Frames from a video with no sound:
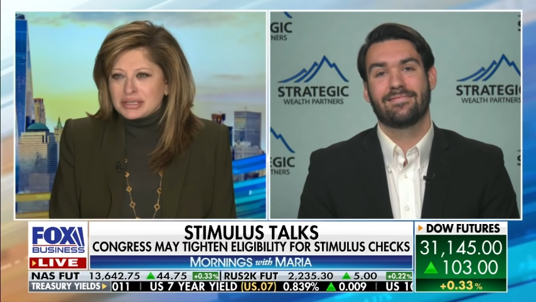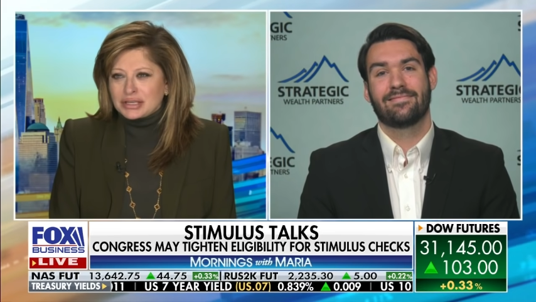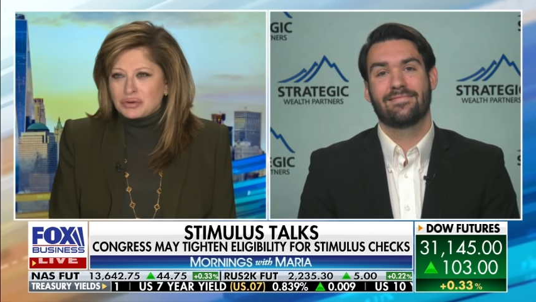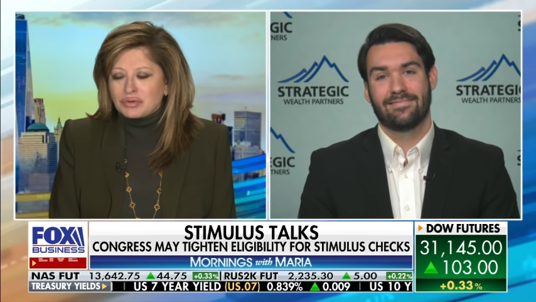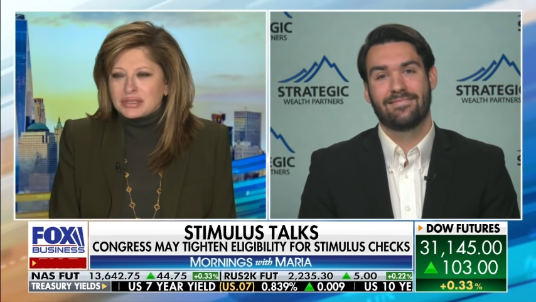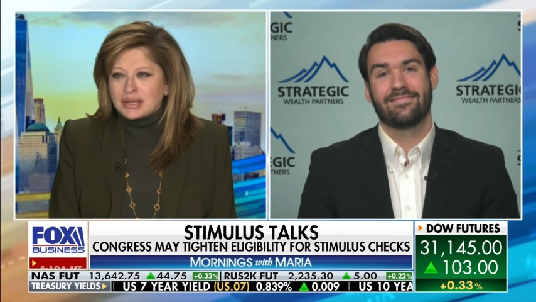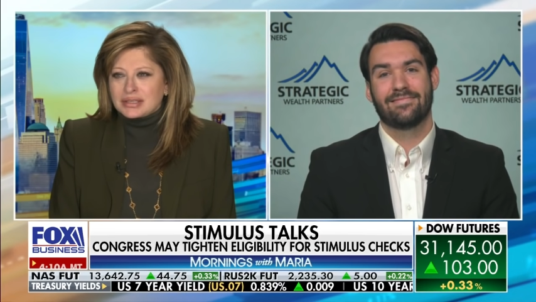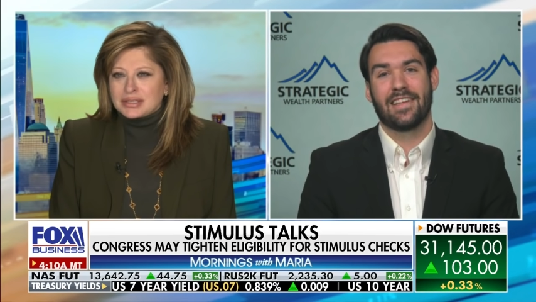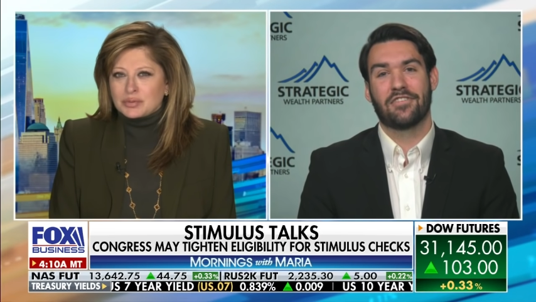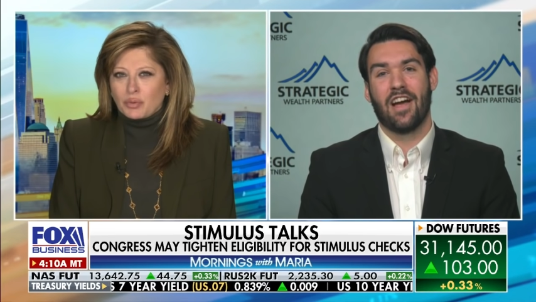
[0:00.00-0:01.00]
Speaker 1: to get your
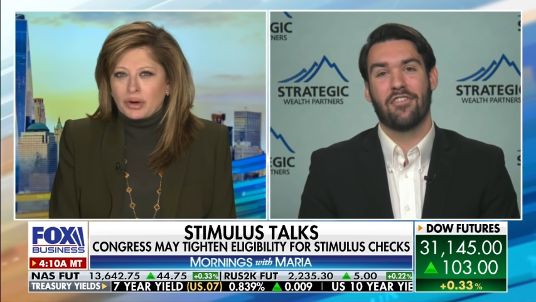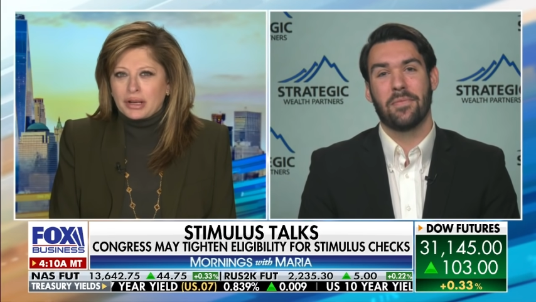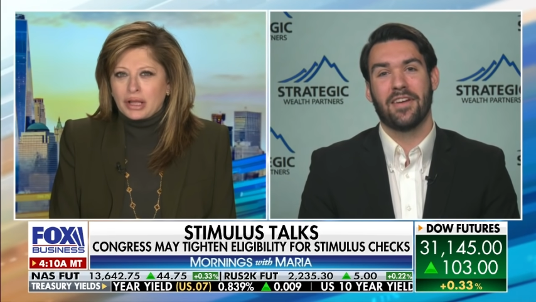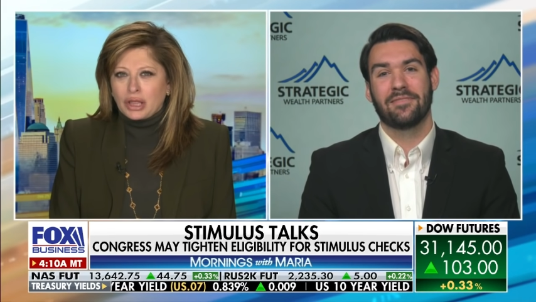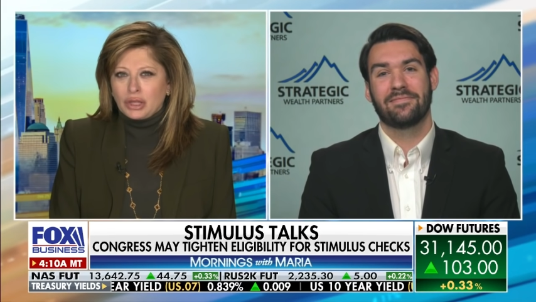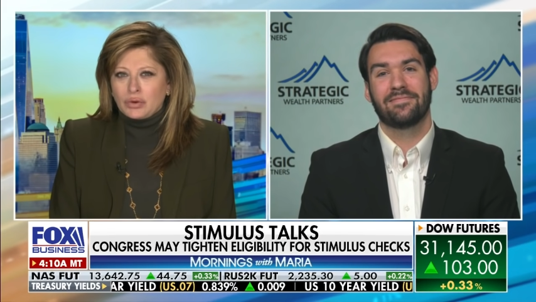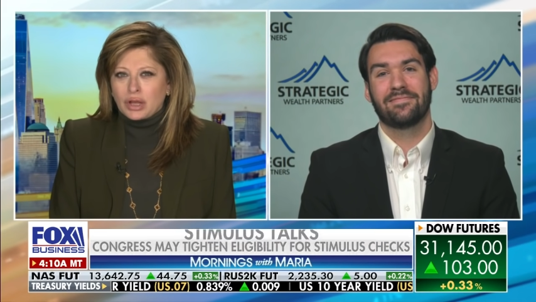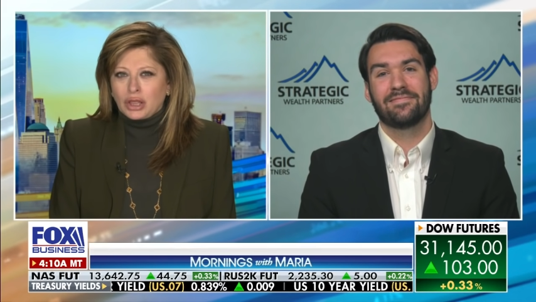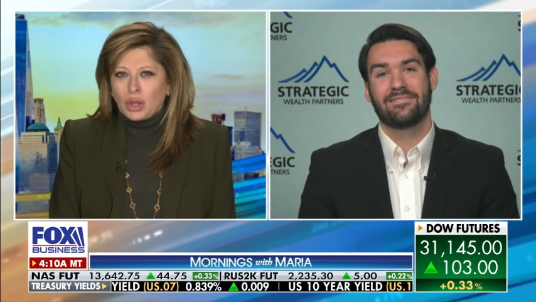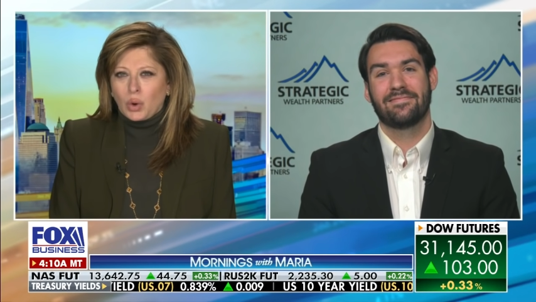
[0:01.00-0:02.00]
insights this Thanks morning. Luke
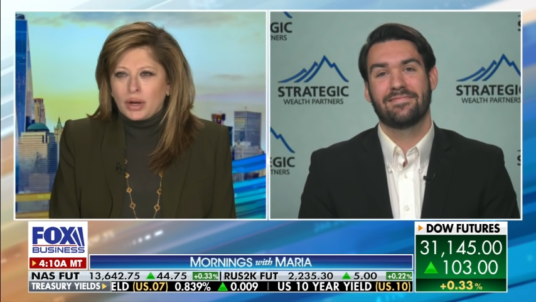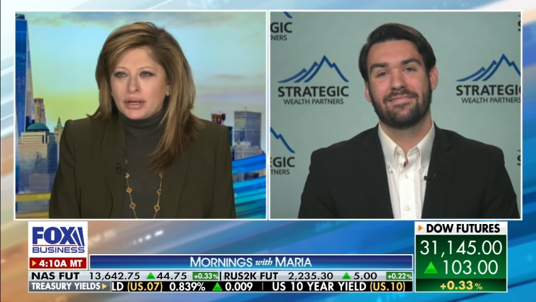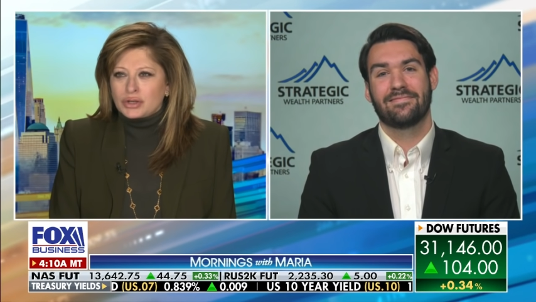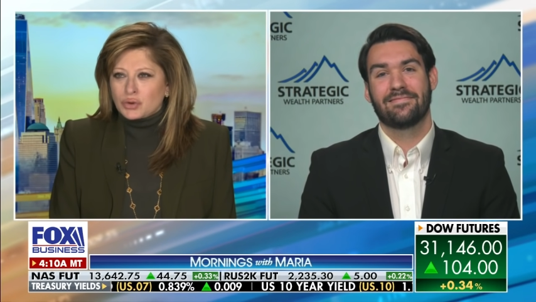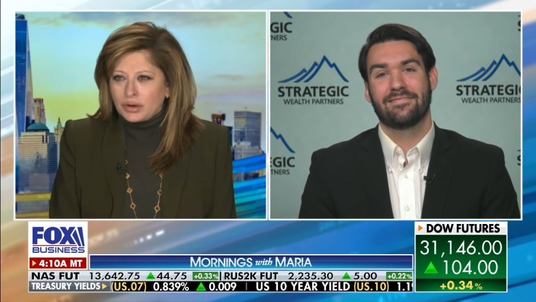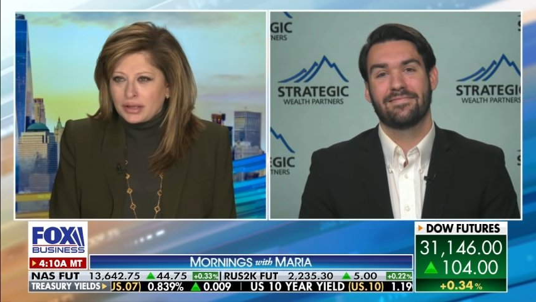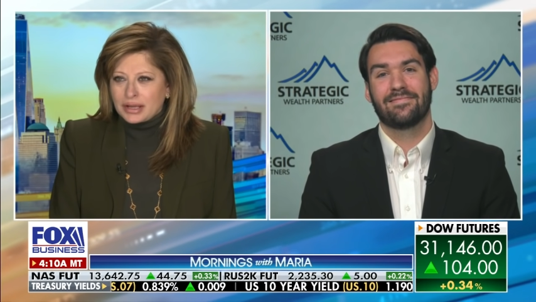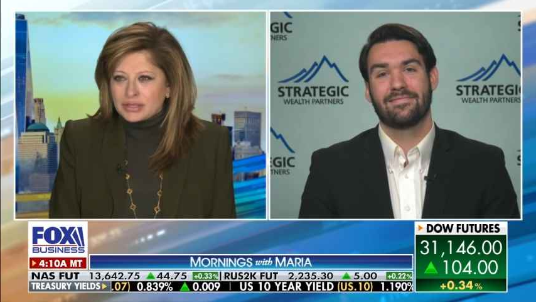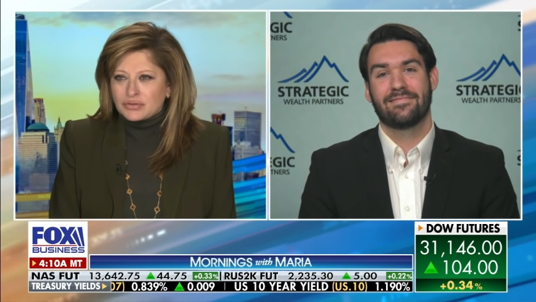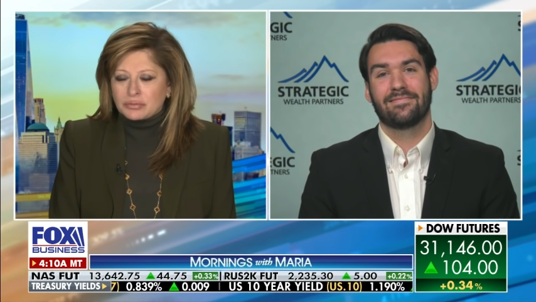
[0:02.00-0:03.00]
Lloyd joining
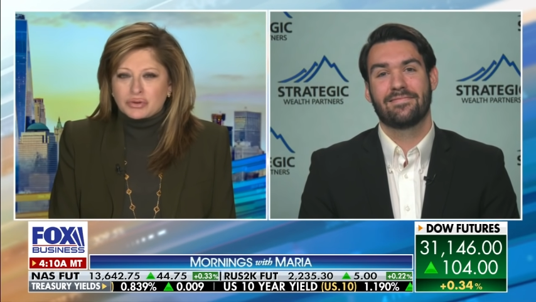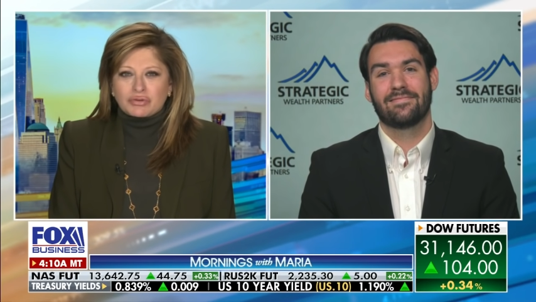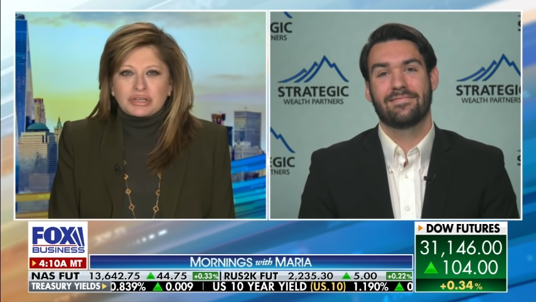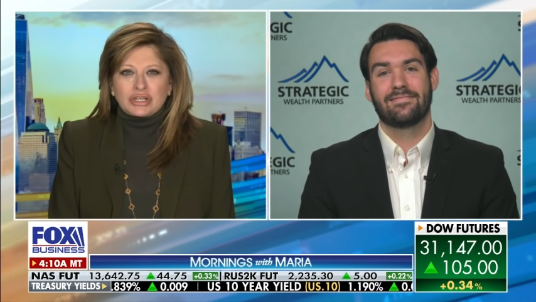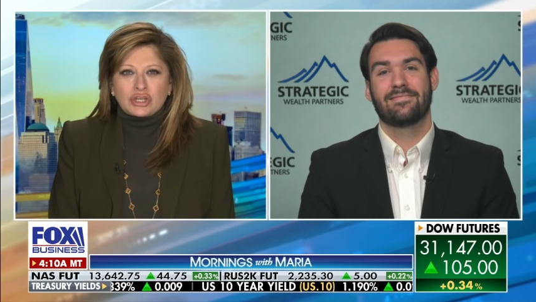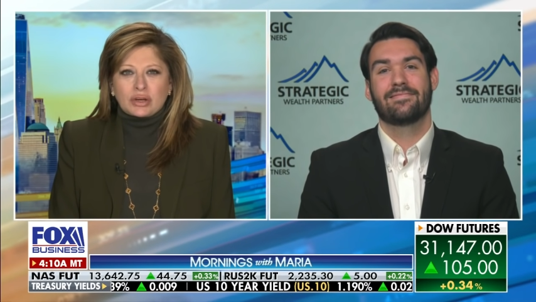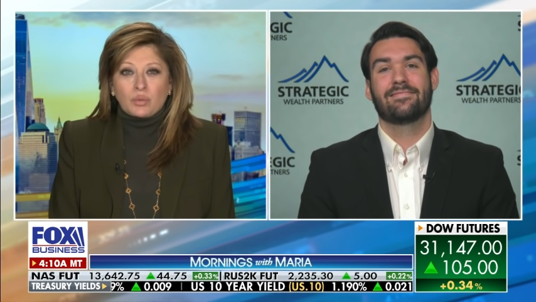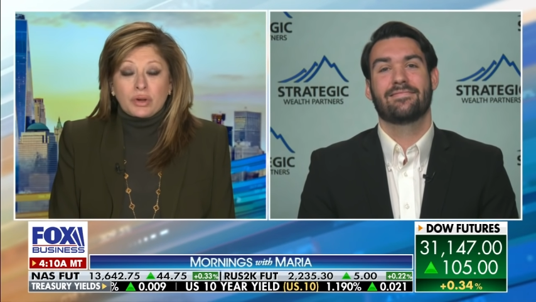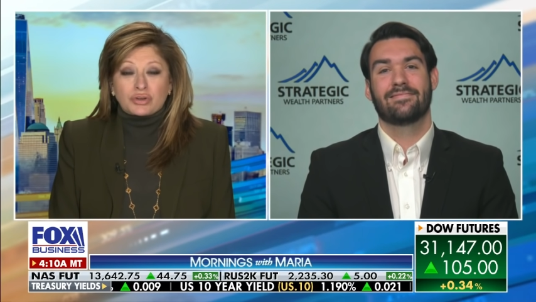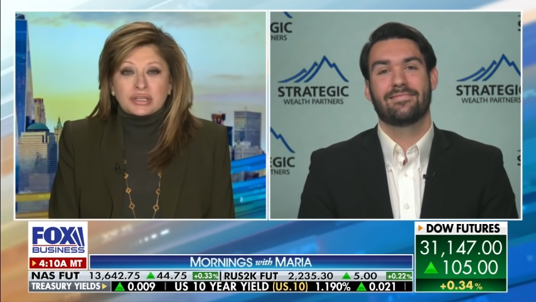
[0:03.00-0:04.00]
us from Strategic.
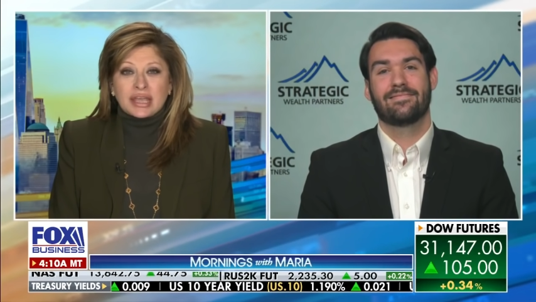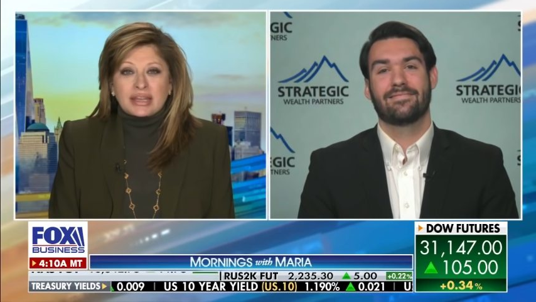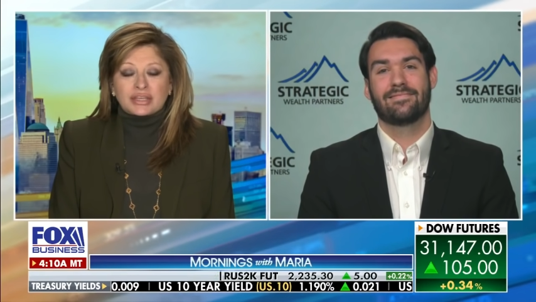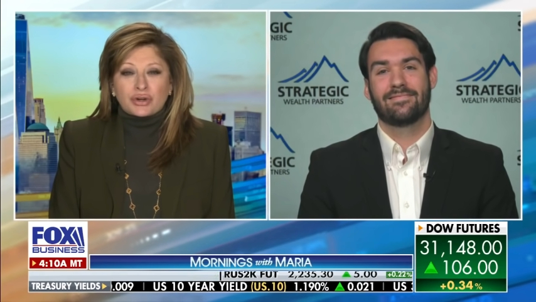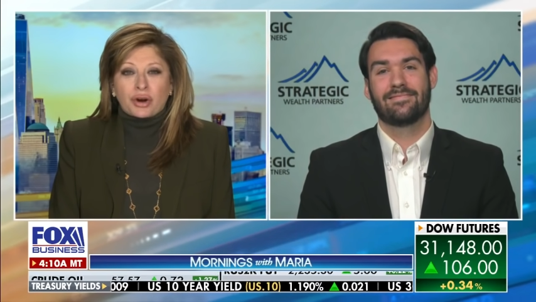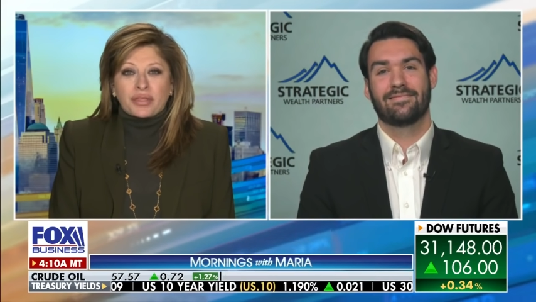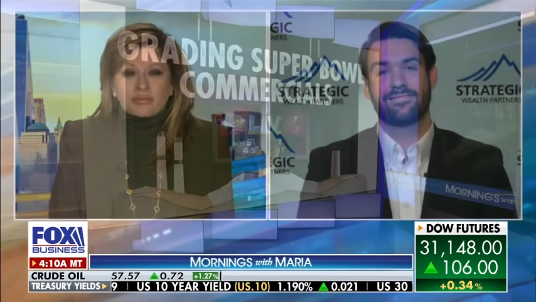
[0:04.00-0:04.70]
We are just getting started